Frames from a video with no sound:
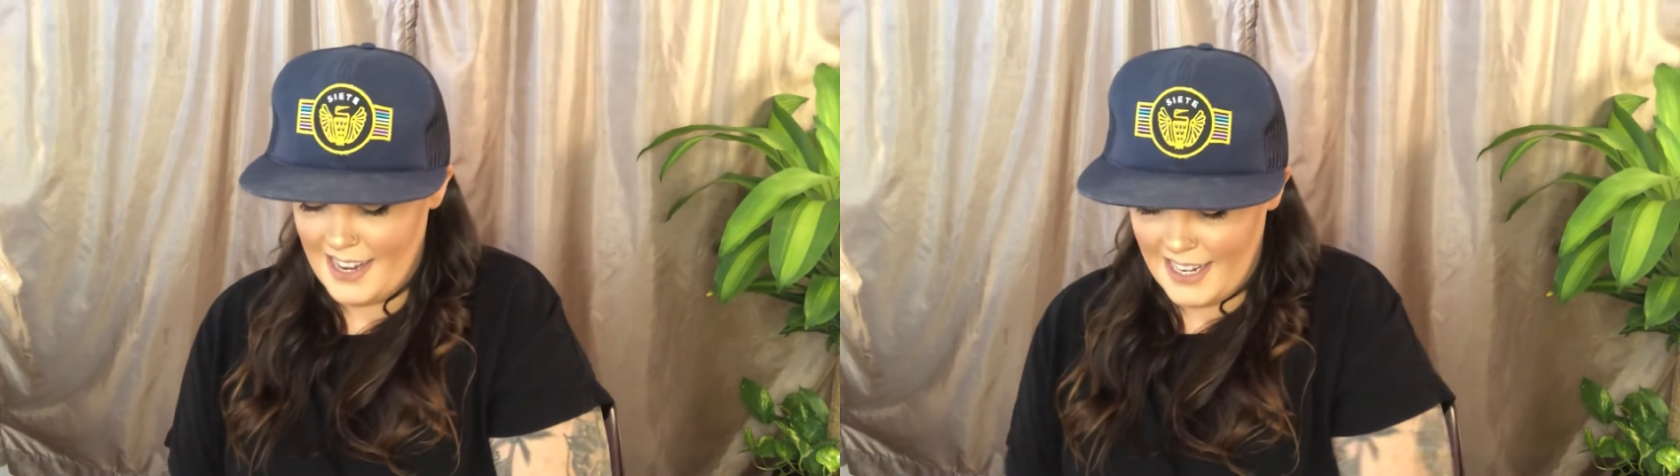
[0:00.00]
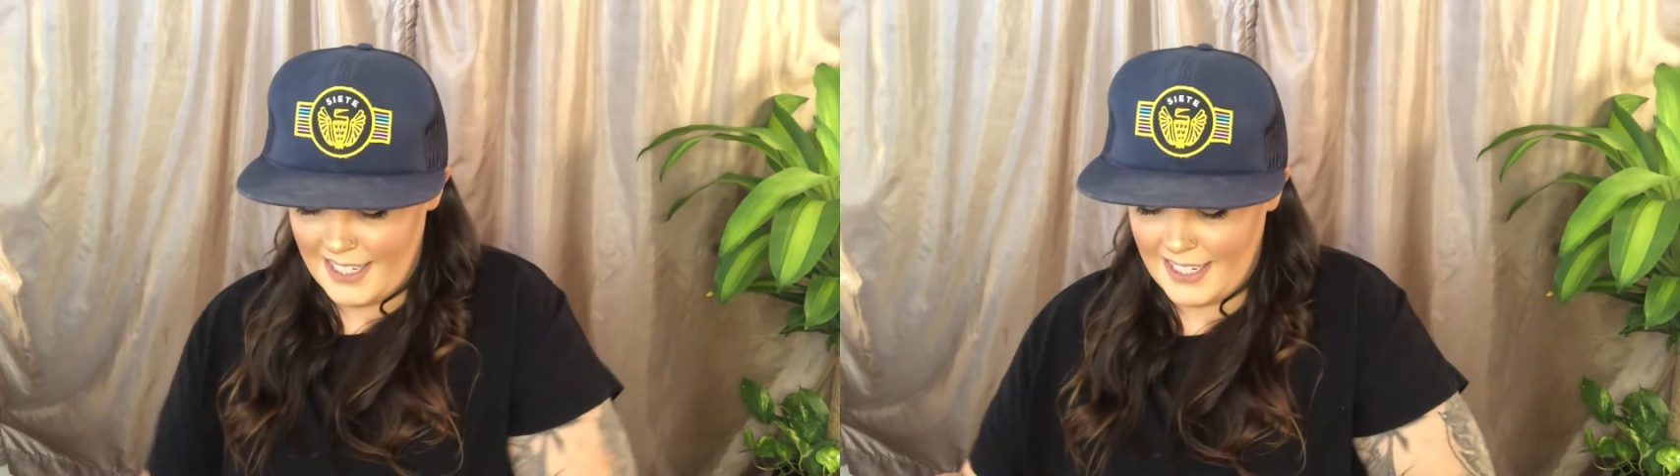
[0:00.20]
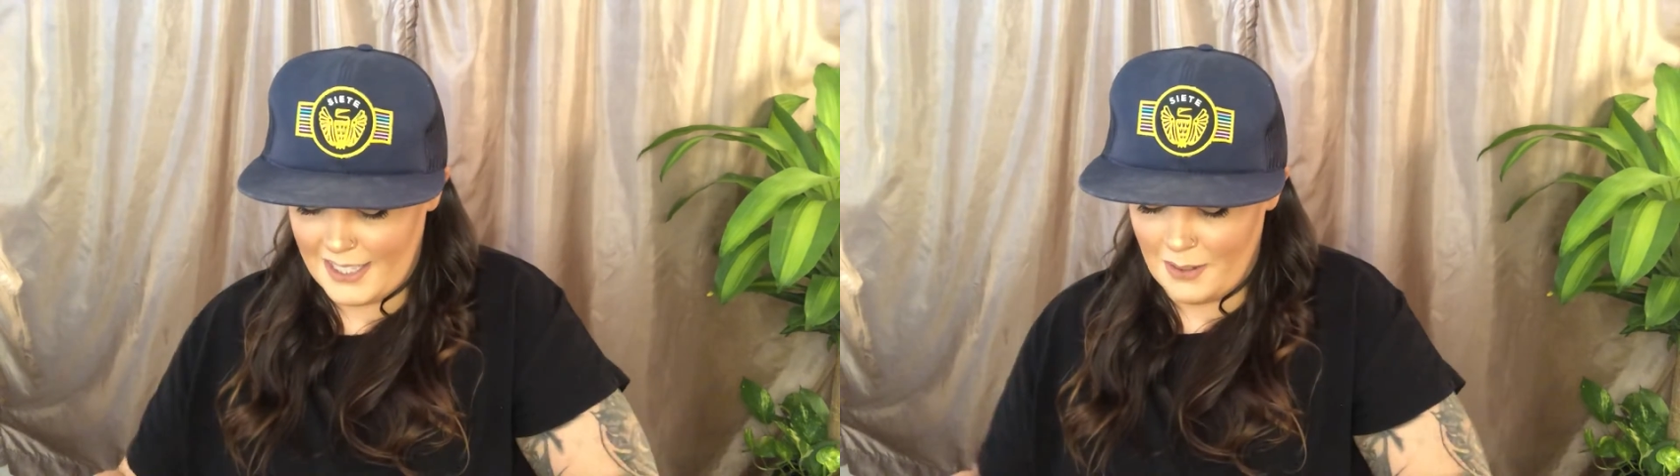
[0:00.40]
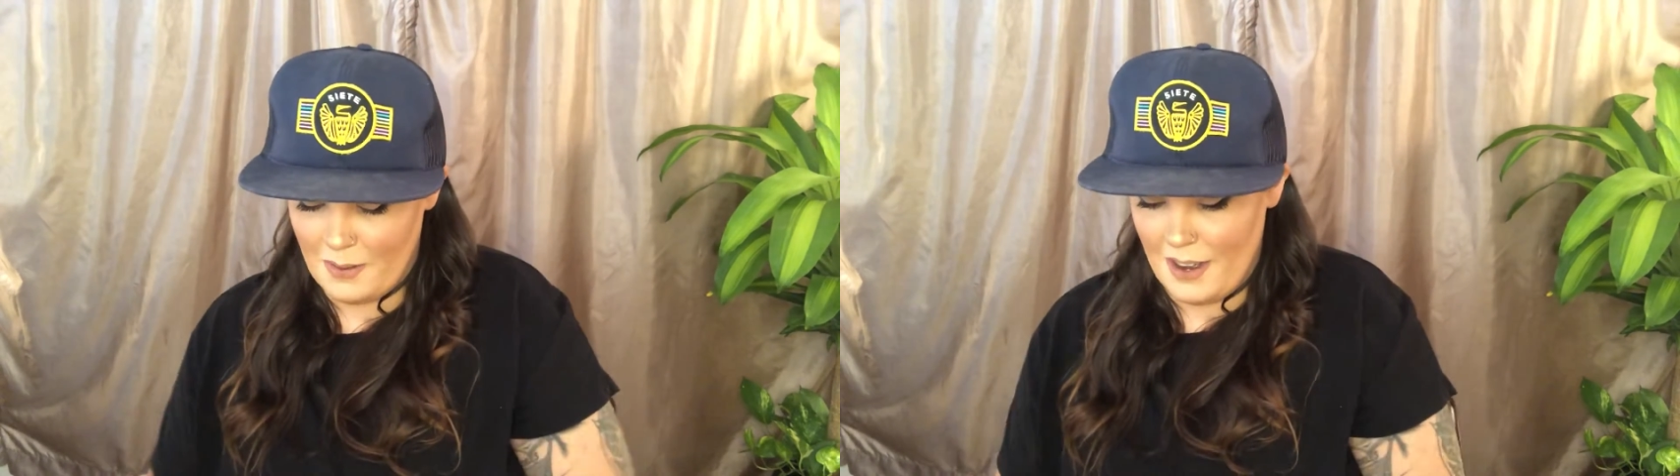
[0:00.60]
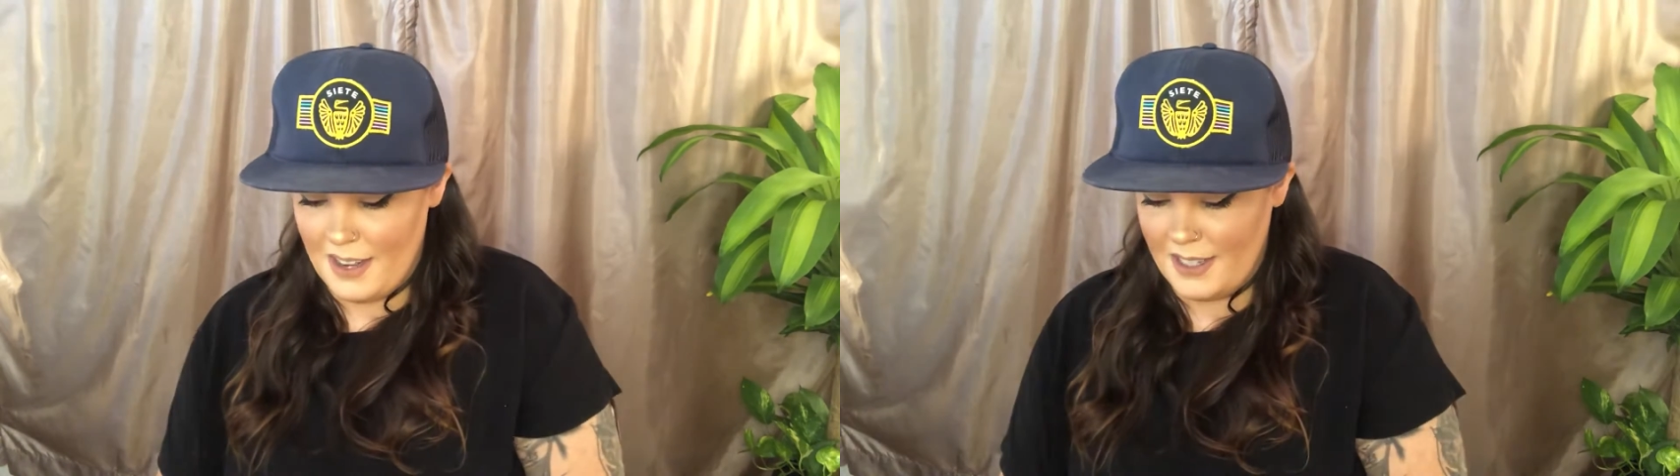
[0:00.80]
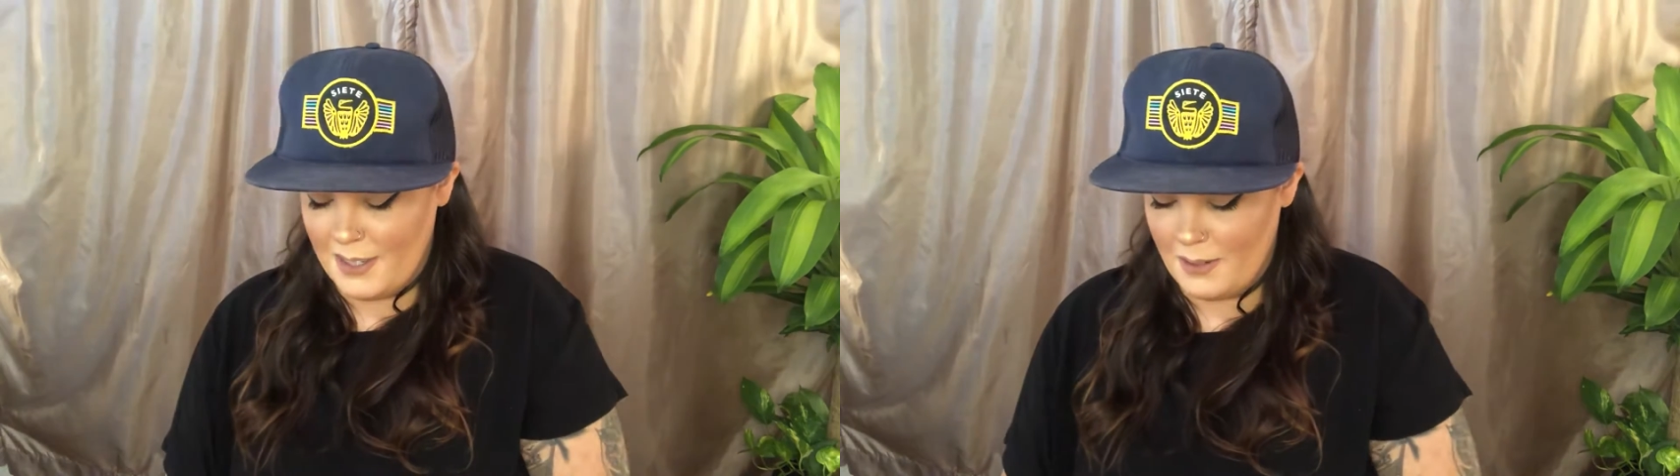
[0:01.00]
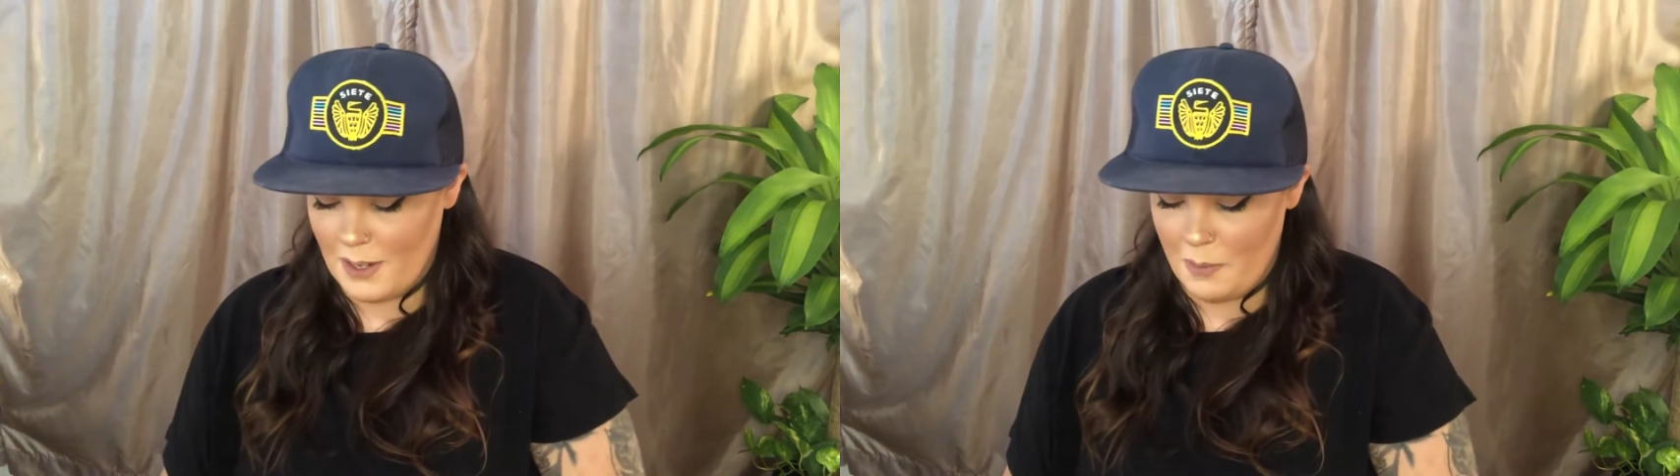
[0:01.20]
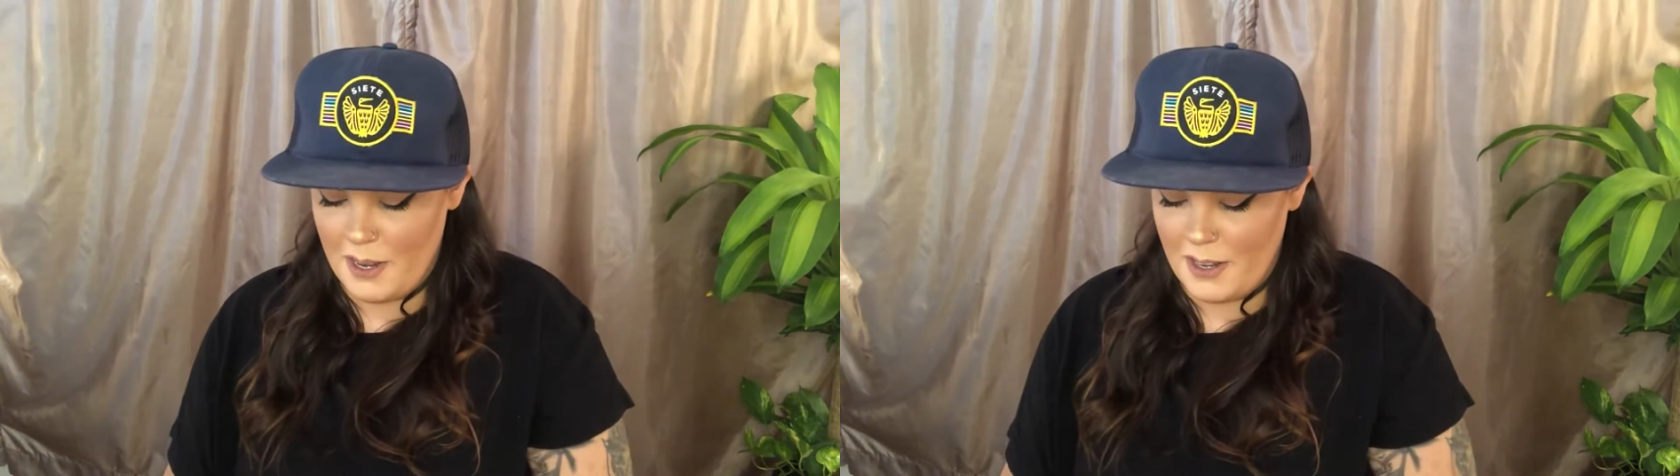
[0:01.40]
Six of Wands, so it's
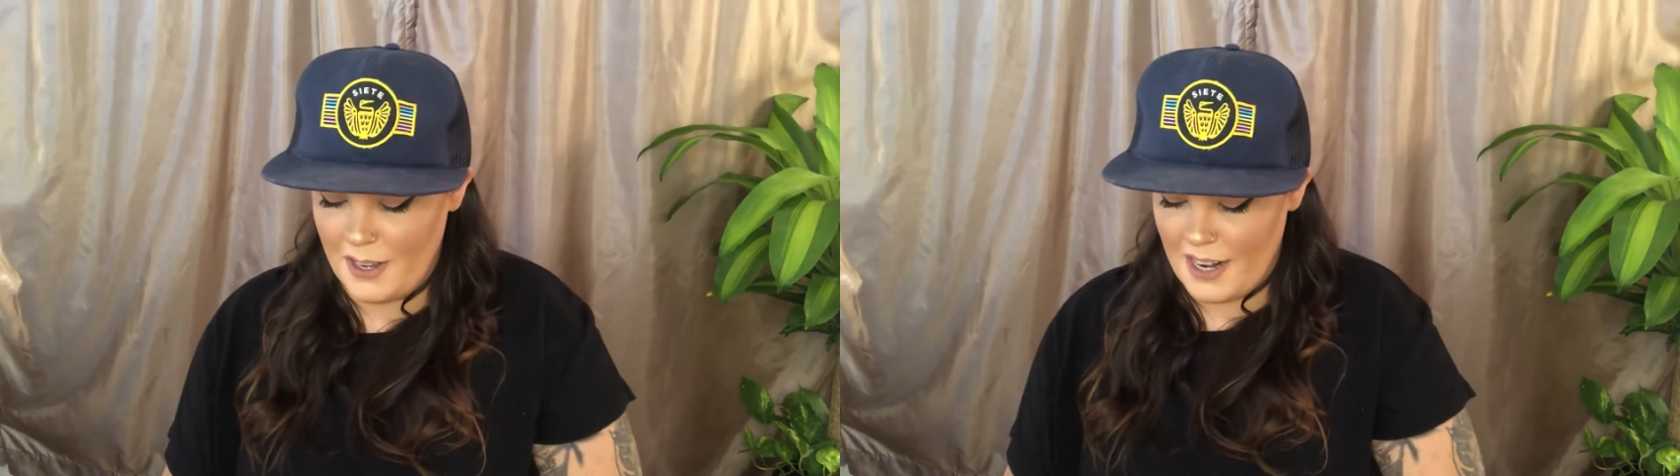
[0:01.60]
gonna be good.